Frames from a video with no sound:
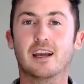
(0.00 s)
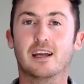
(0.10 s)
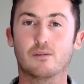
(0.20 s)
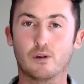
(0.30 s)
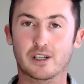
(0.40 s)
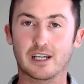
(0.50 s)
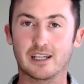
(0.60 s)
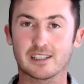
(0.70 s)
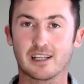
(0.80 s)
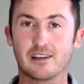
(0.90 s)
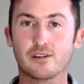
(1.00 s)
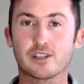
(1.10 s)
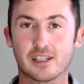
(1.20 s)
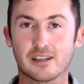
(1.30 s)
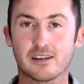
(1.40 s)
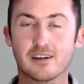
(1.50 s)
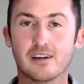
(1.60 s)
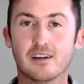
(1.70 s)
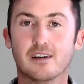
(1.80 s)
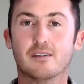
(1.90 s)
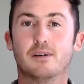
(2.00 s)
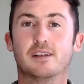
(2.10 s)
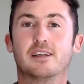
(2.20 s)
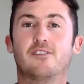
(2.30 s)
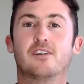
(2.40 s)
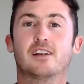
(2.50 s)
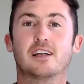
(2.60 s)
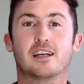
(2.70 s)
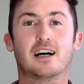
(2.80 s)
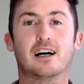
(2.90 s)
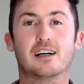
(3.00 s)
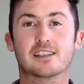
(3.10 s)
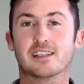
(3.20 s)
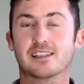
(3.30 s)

and work out a solution. But definitely the heart's